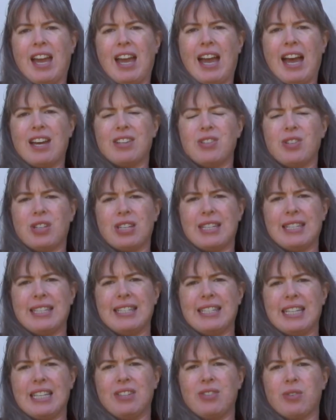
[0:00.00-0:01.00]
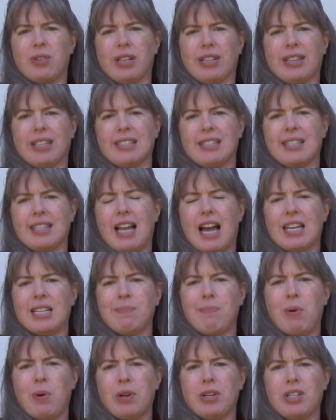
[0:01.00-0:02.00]
As you can see during this
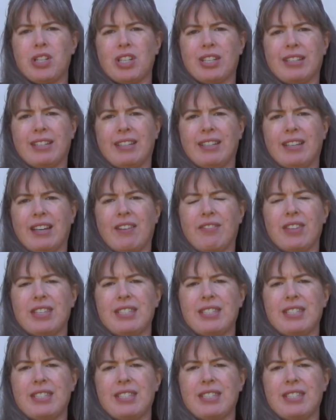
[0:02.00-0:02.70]
last portion of the